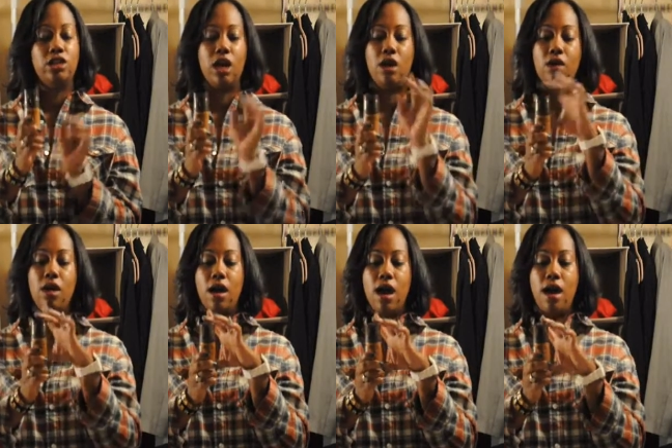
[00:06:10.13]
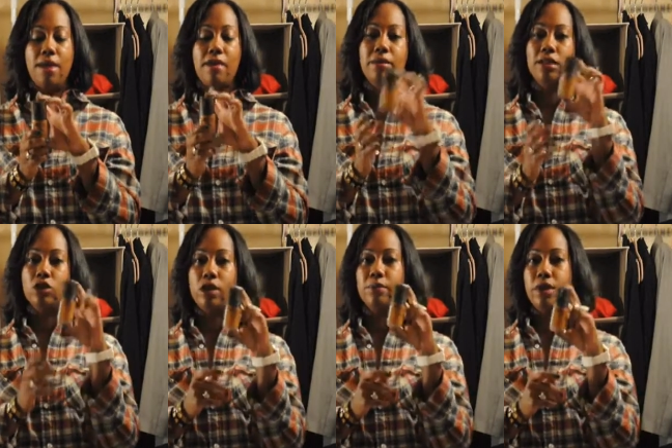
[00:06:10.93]
So um, I've been
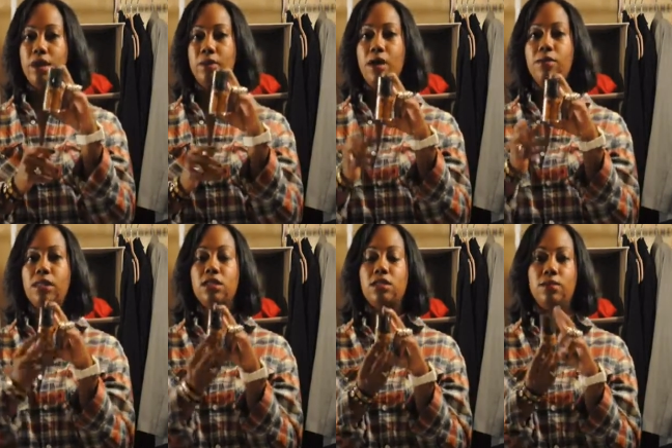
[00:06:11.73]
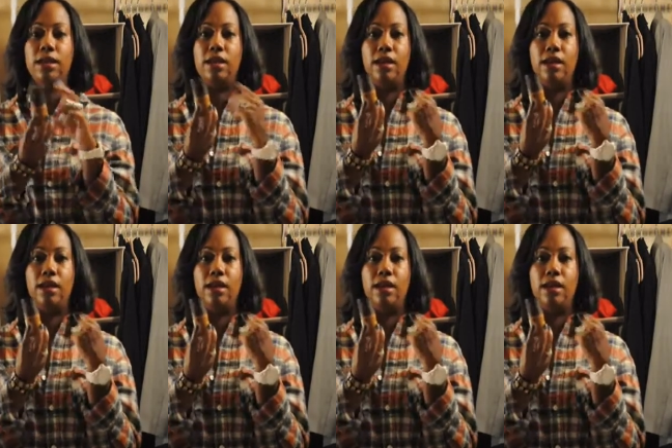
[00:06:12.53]
doing pretty well with this one,